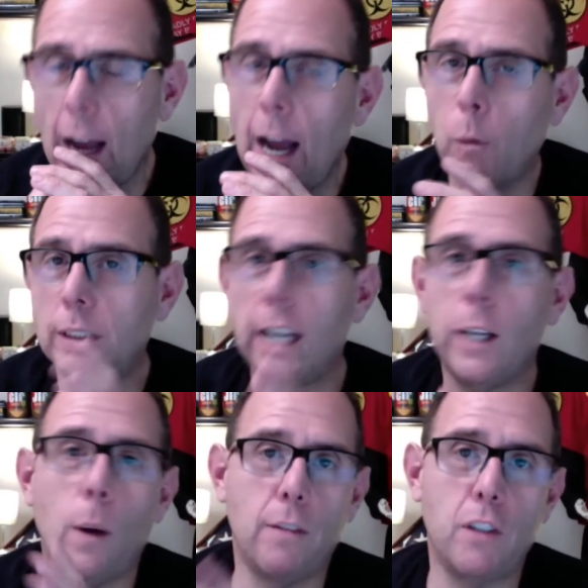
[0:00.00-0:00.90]
I will tell
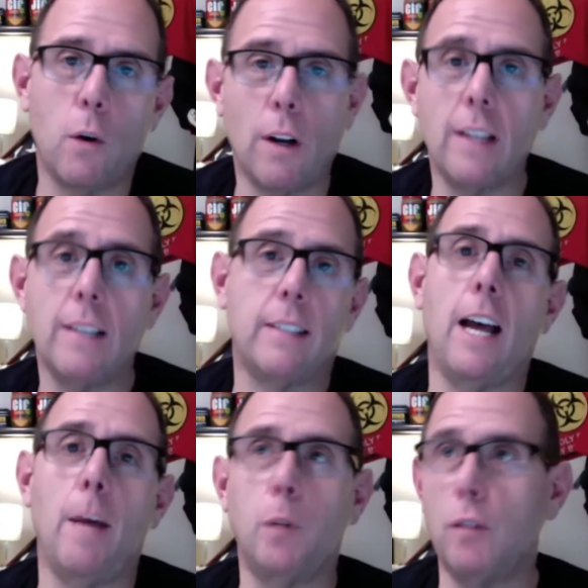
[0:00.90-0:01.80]
you, I've started and
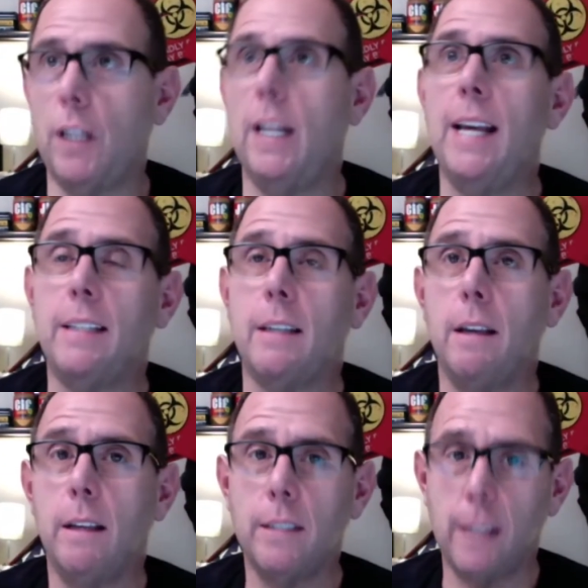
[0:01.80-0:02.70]
stopped over the last
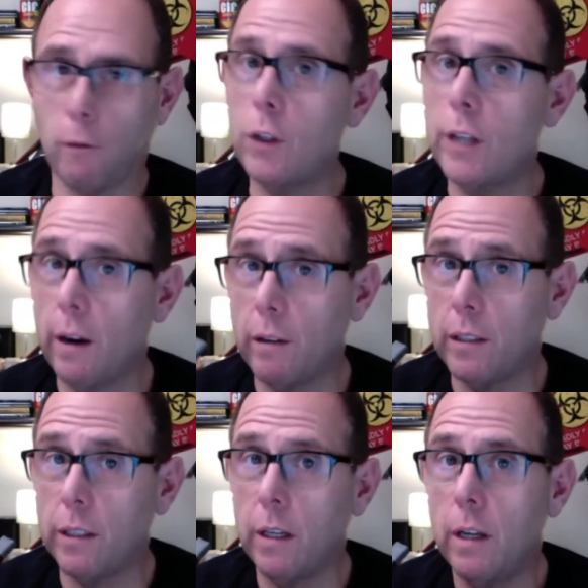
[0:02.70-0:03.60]
several
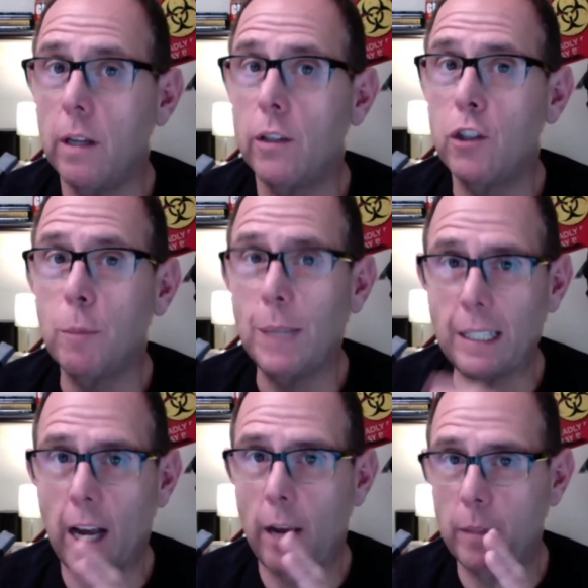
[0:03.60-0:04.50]
years too many
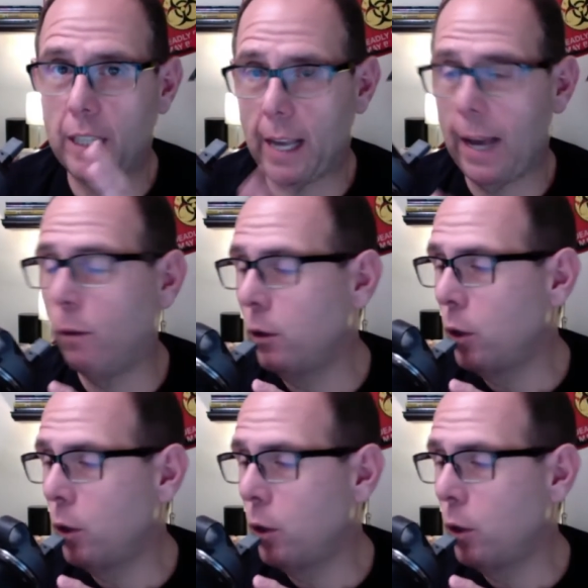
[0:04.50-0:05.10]
times to count